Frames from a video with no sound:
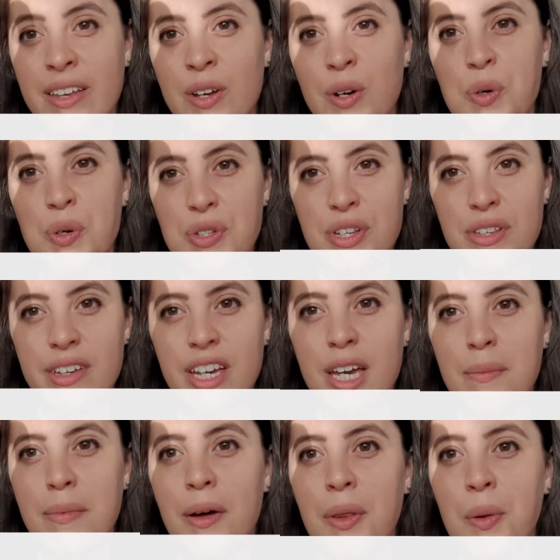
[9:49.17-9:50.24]
Also think
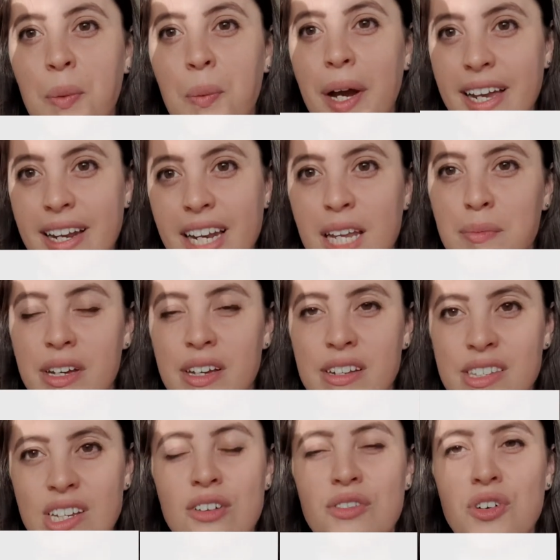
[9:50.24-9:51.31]
about the weight limit
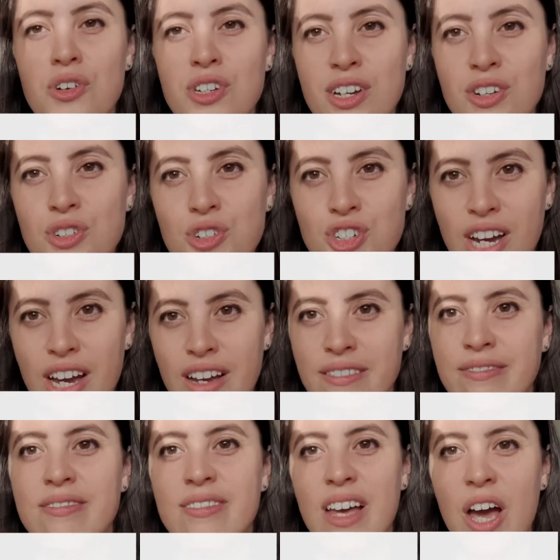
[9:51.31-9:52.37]
of your dental chair.
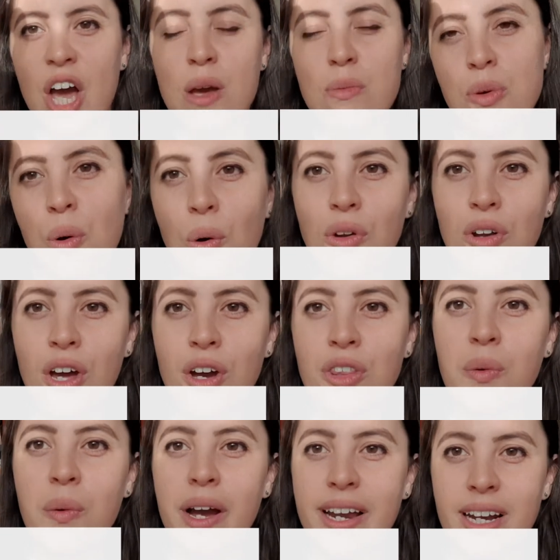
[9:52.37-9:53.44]
I hope you all know
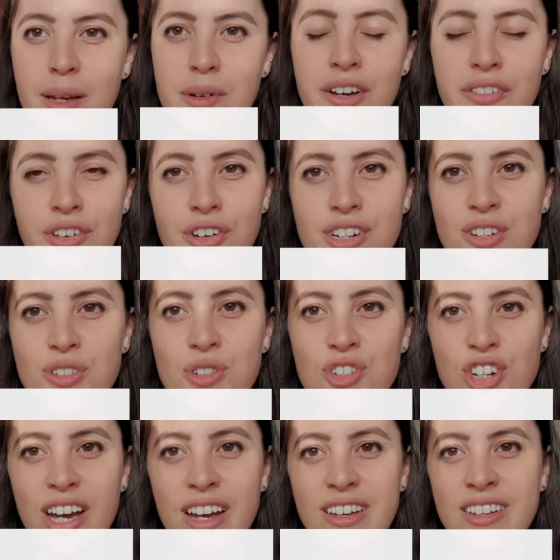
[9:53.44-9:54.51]
the weight limit of your dental
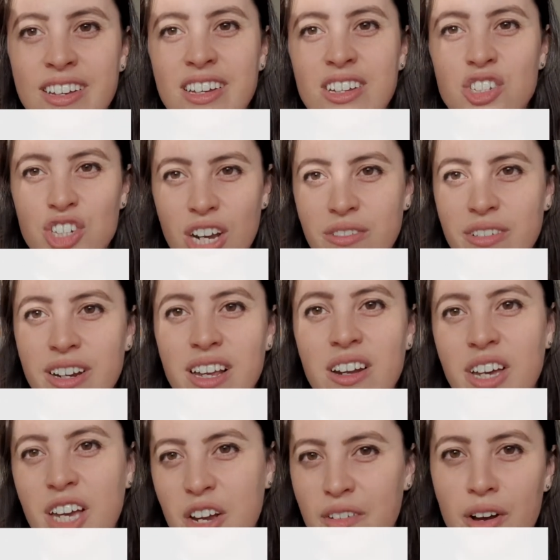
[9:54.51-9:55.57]
chair. Generally you're
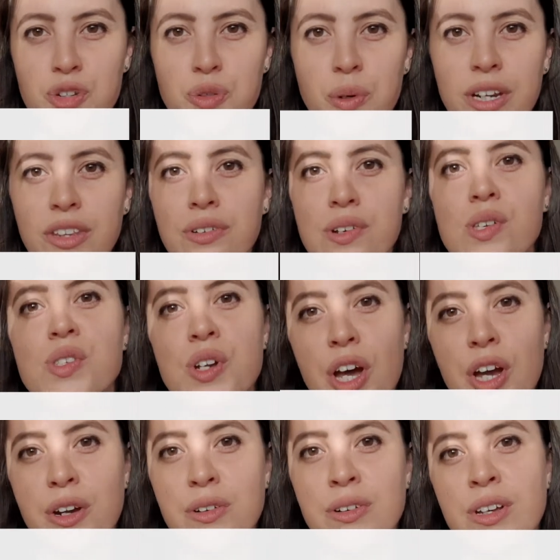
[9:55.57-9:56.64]
looking around 23
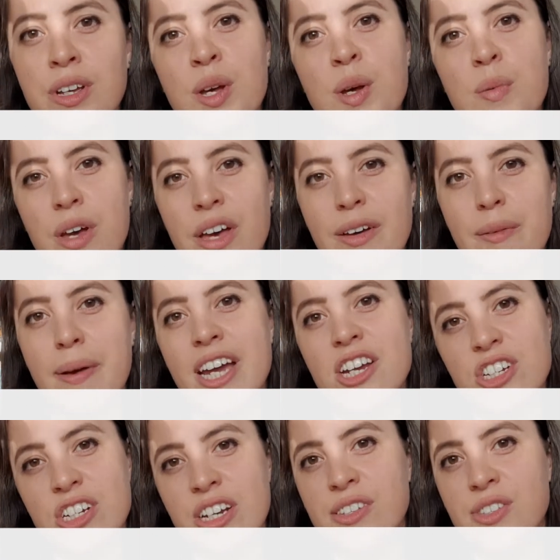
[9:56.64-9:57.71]
stone. But if a
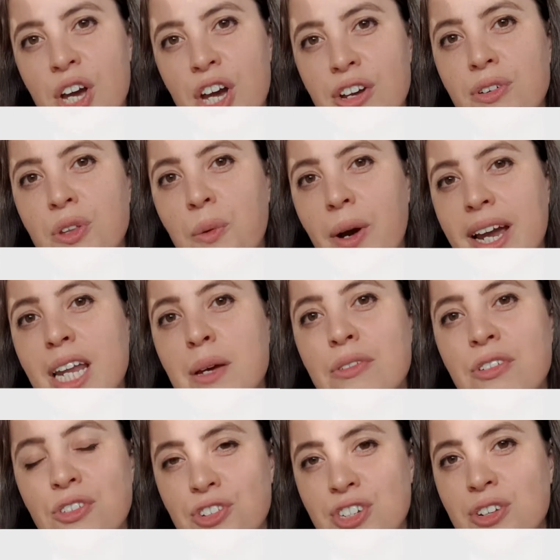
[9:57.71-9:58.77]
patient is over the weight limit
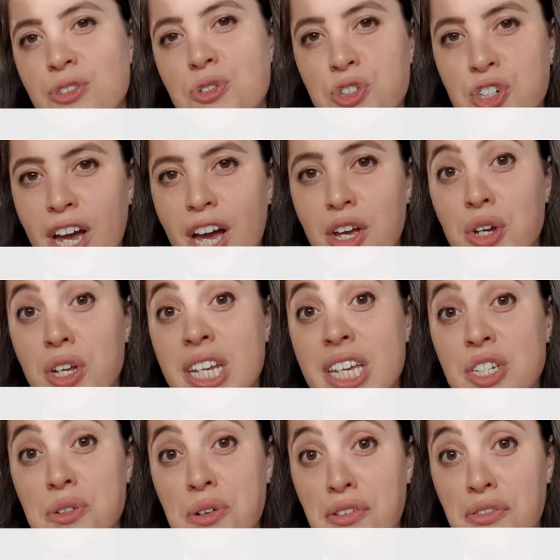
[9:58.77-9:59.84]
of your dental chair, you
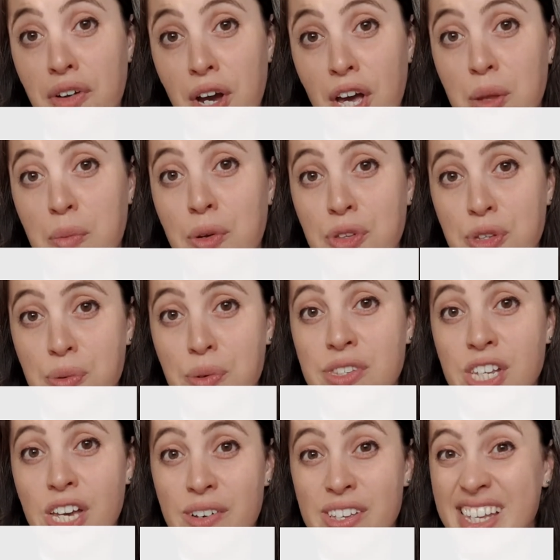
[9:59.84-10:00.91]
need to refer them onto a
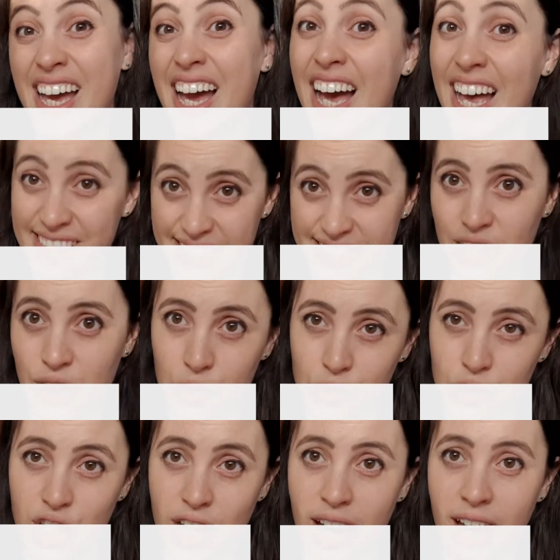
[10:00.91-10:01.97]
service that has a dental
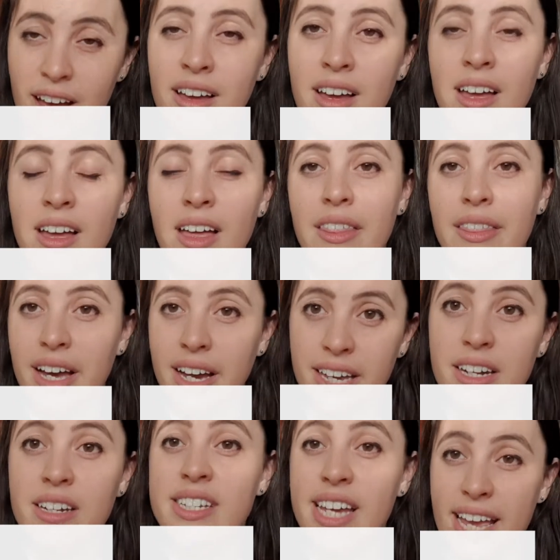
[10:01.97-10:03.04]
chair that
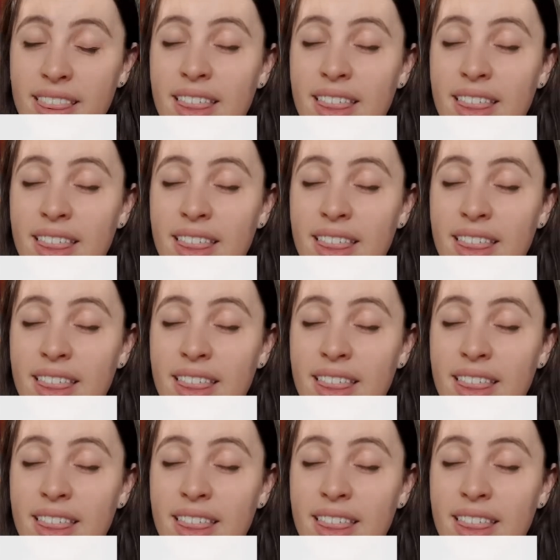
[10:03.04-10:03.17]
can take